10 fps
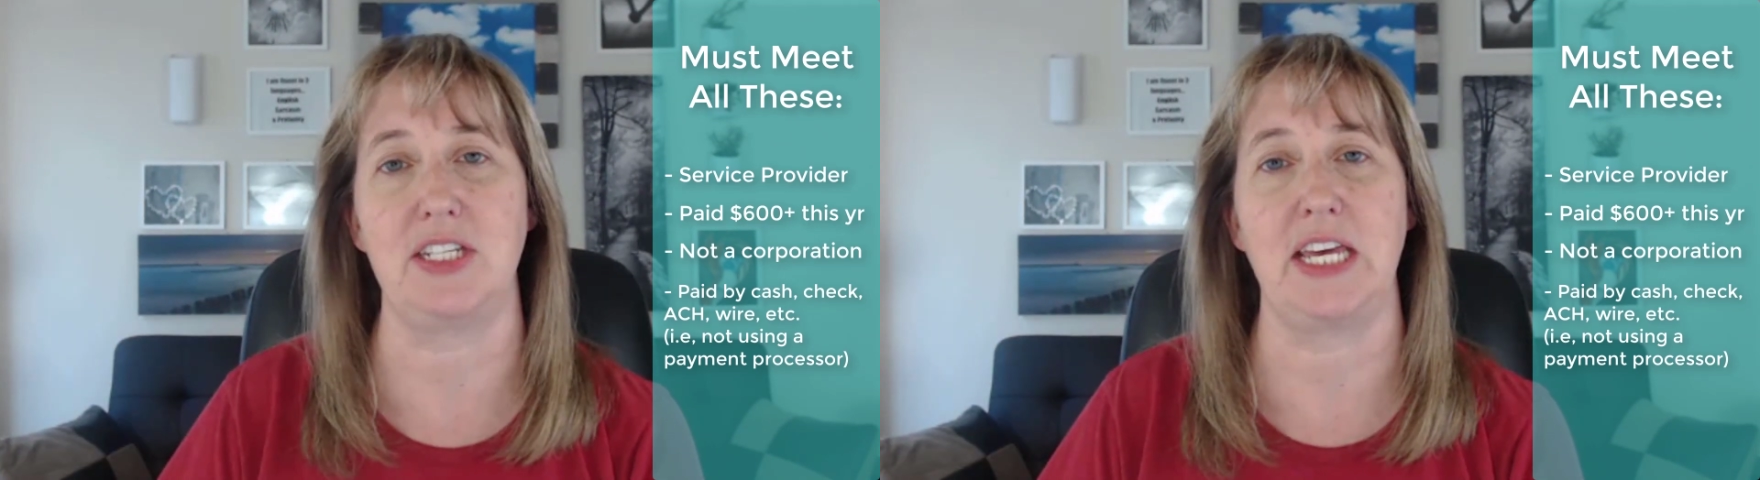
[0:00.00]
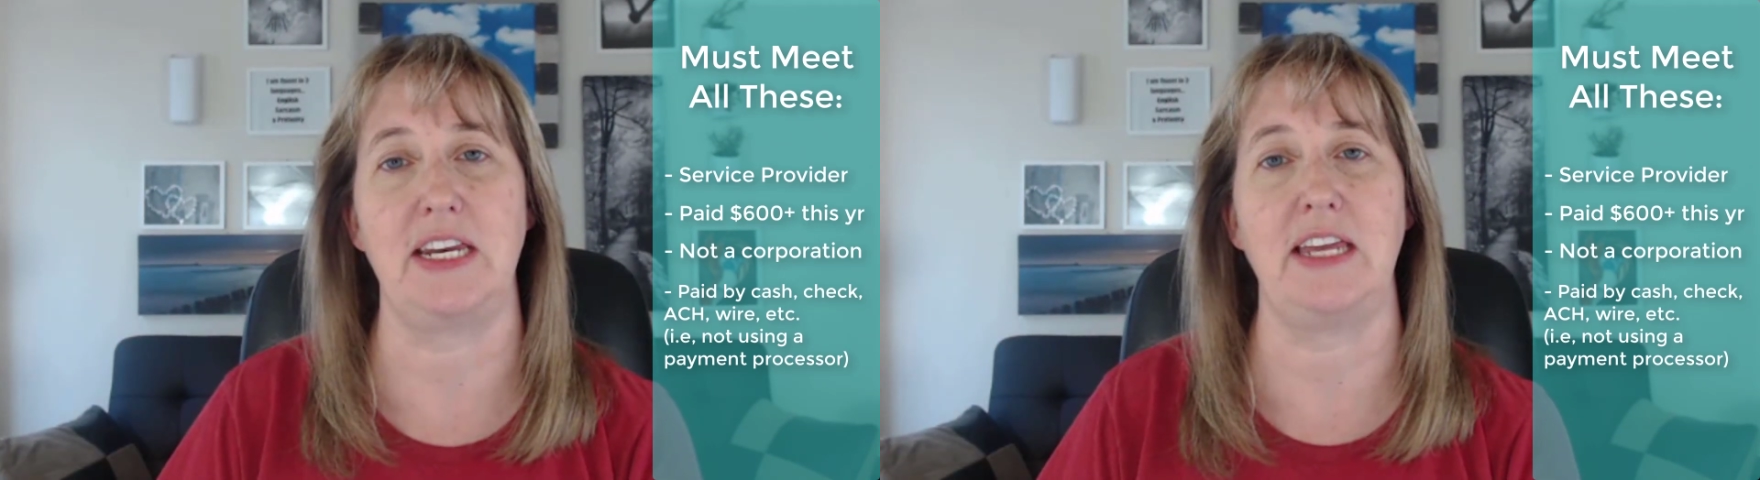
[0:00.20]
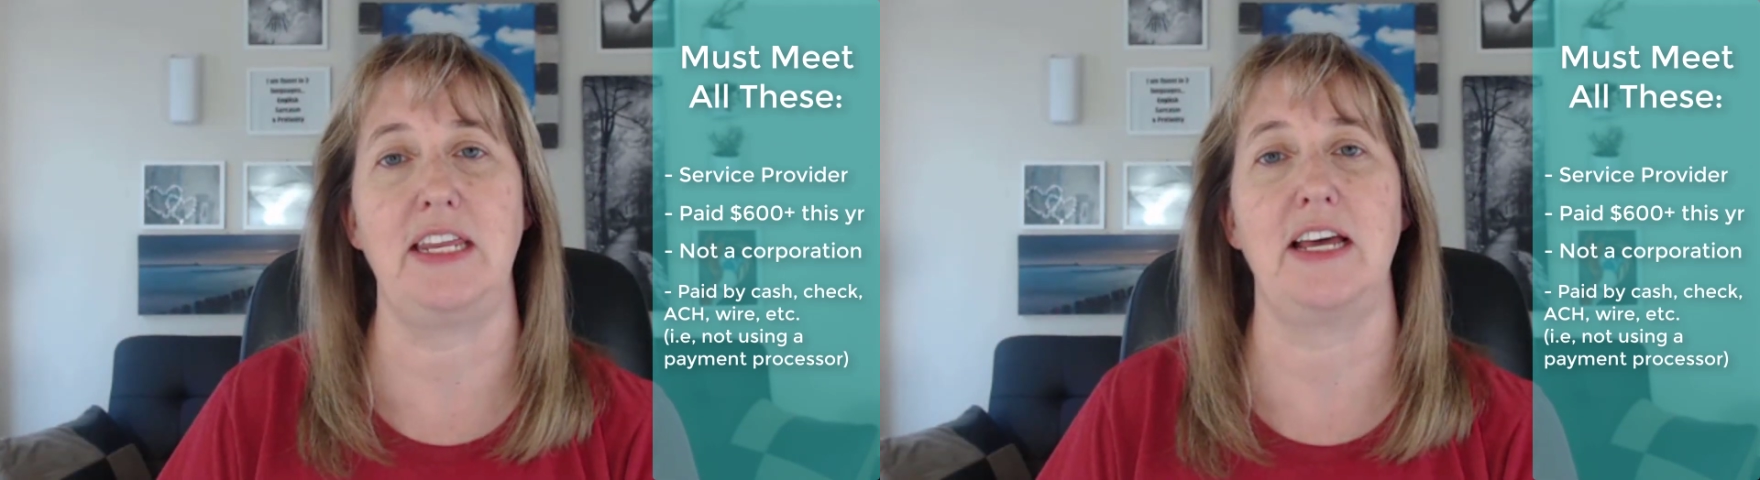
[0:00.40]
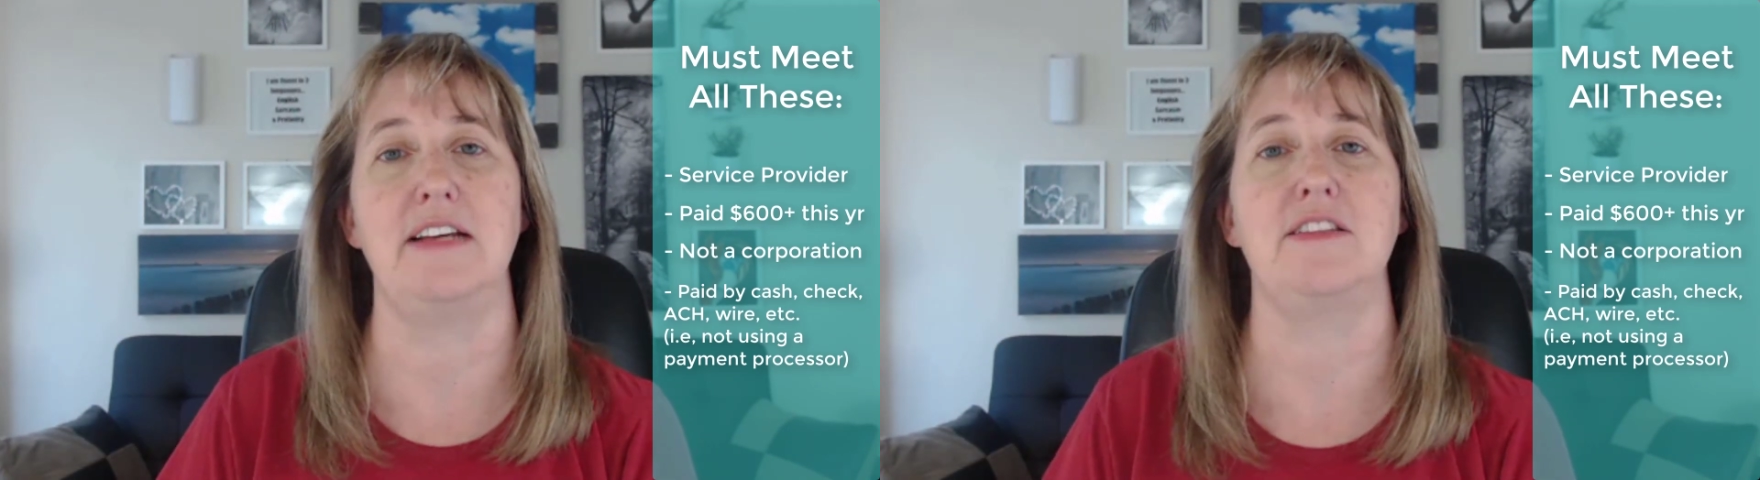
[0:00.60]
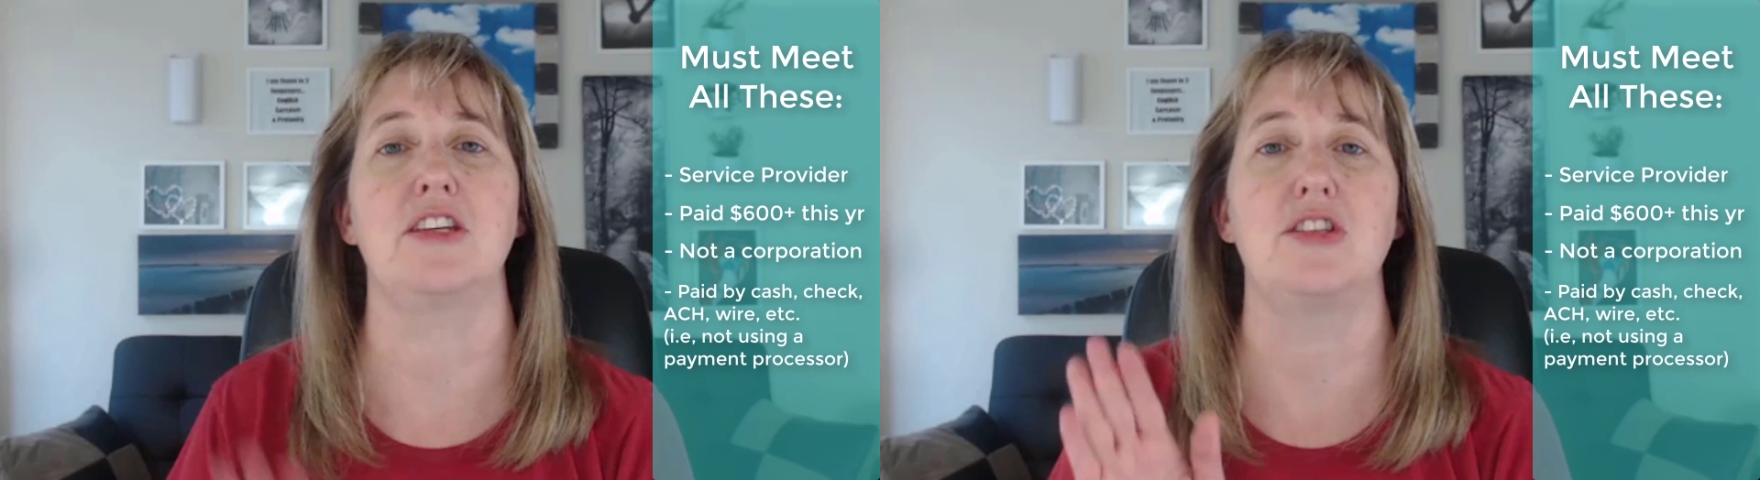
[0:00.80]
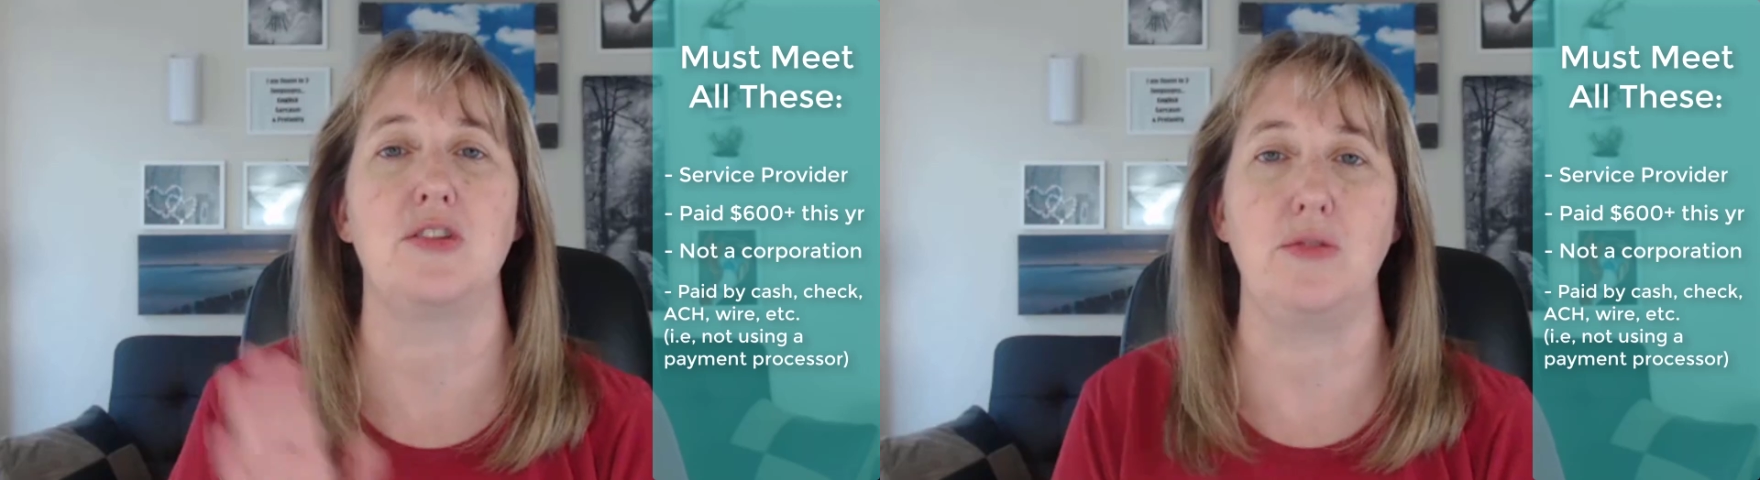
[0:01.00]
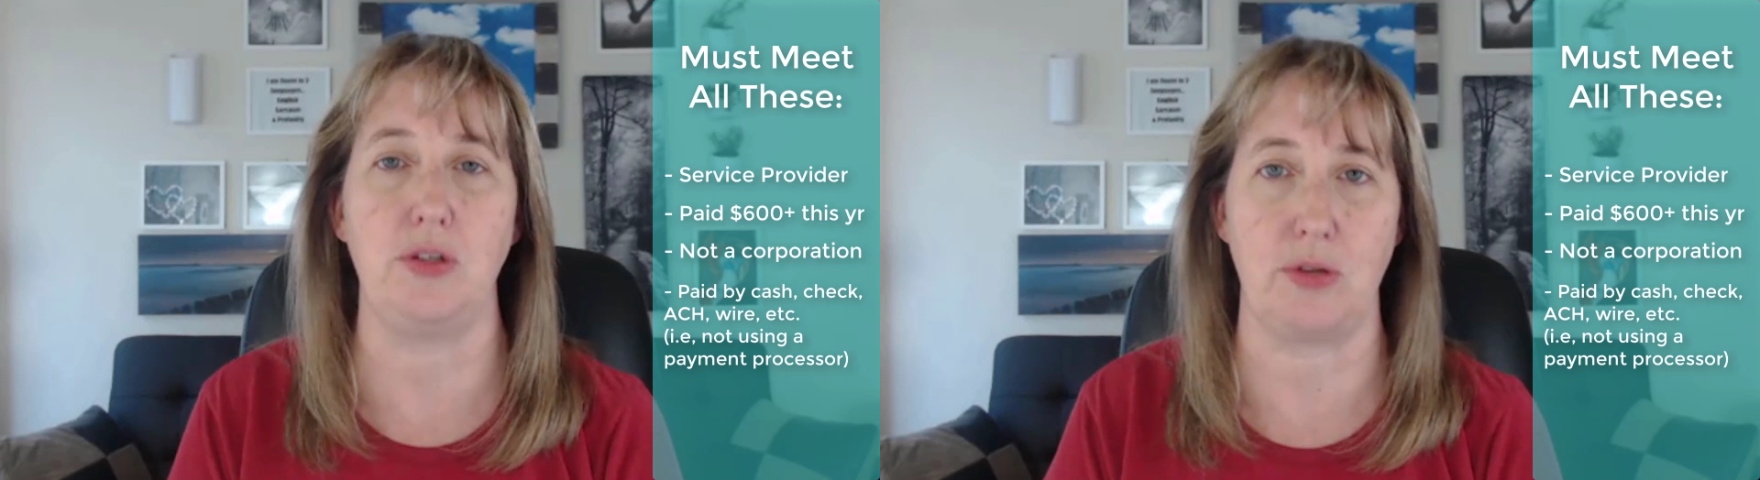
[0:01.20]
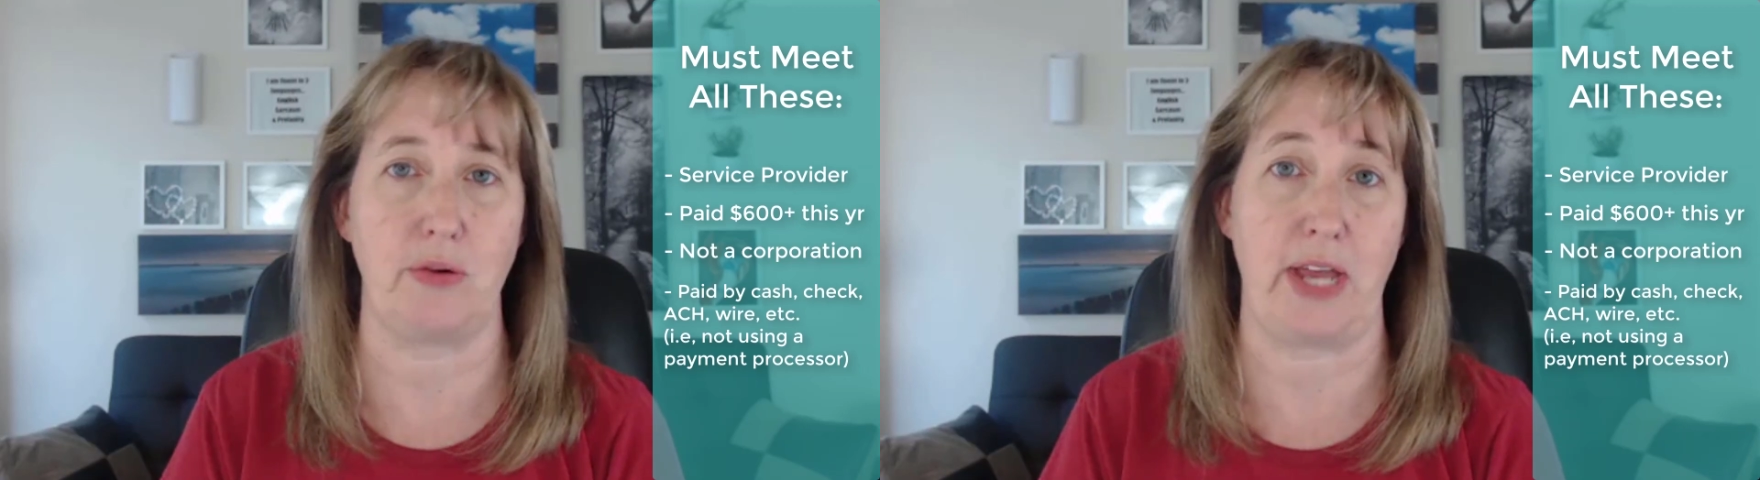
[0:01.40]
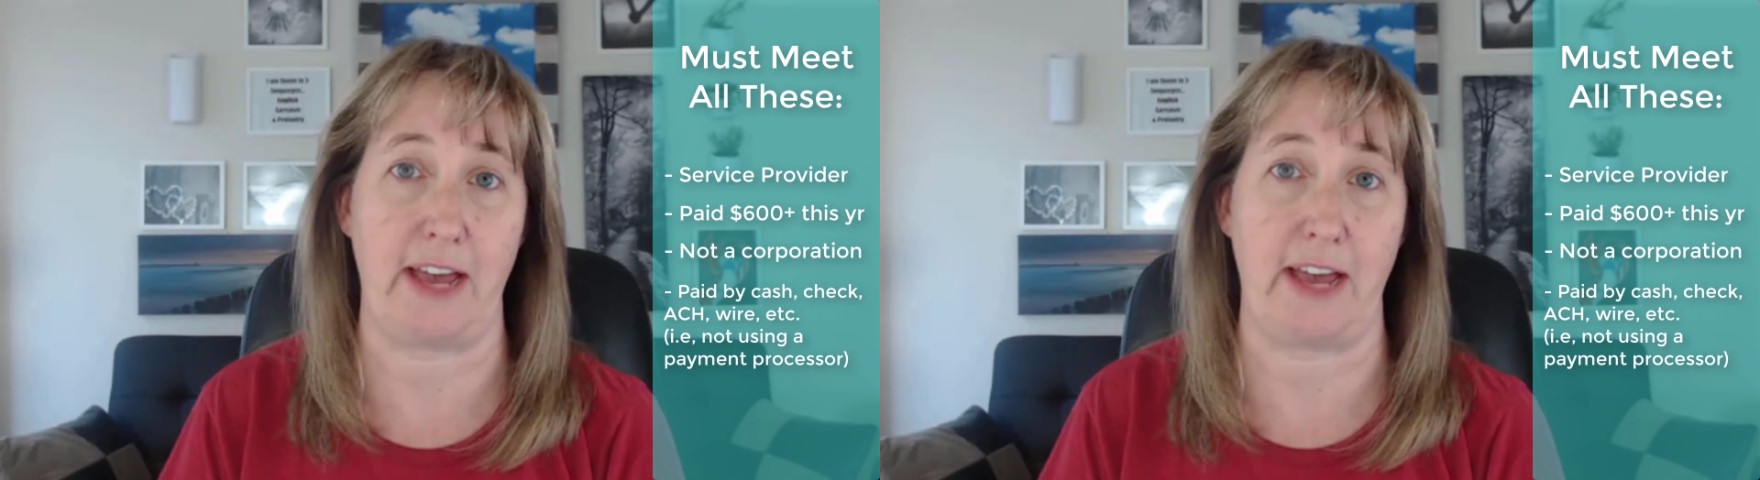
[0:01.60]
1099s, so you don't